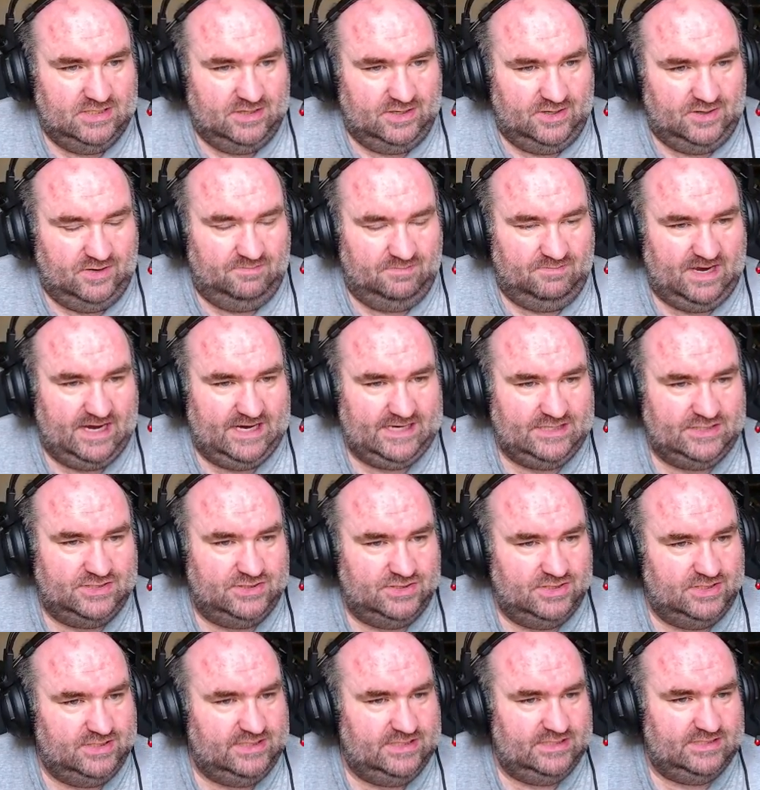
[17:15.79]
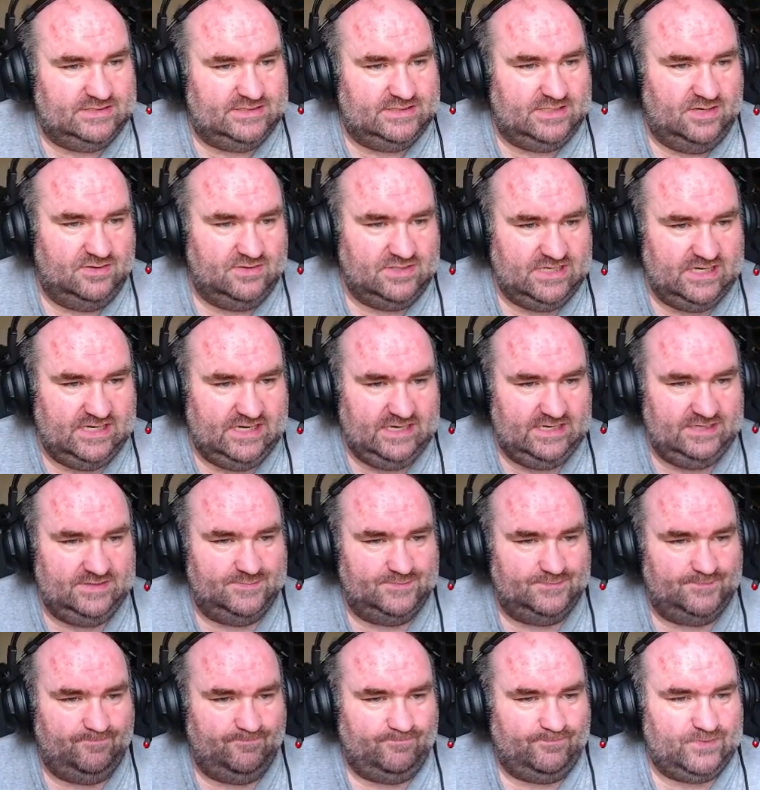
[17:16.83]
Oh my goodness. Okay.
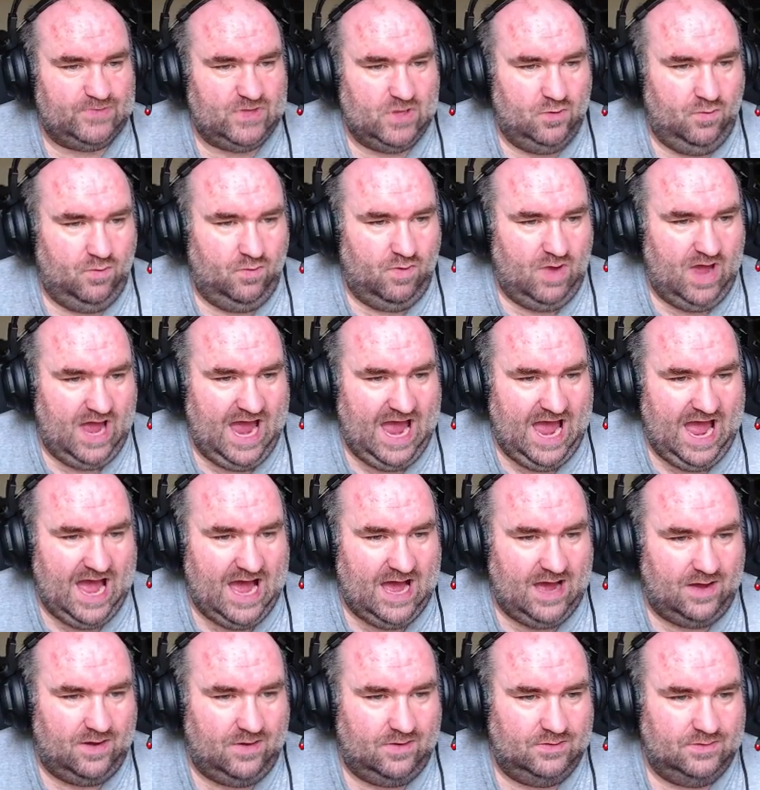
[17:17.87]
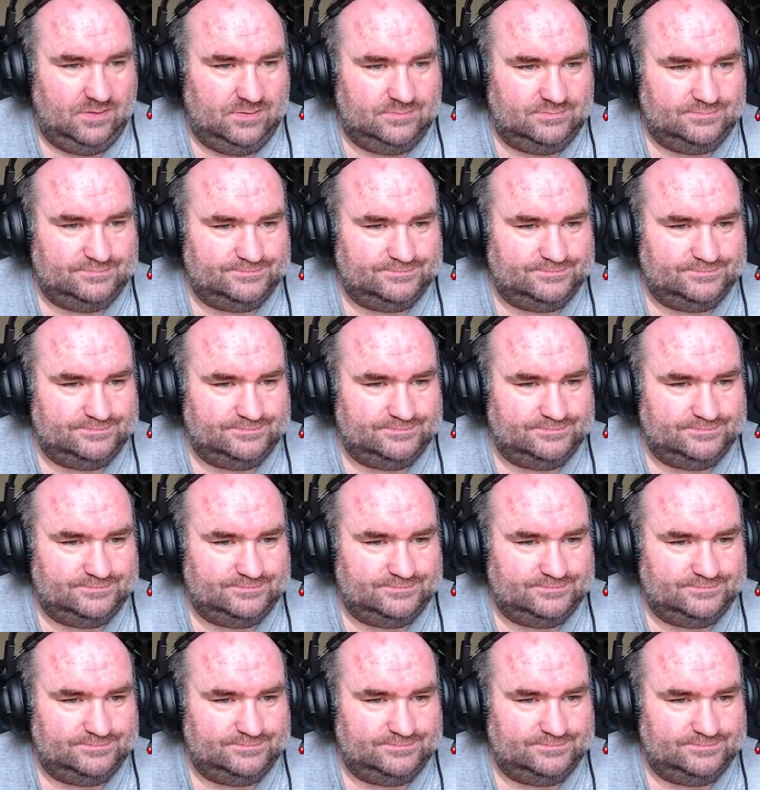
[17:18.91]
Wow.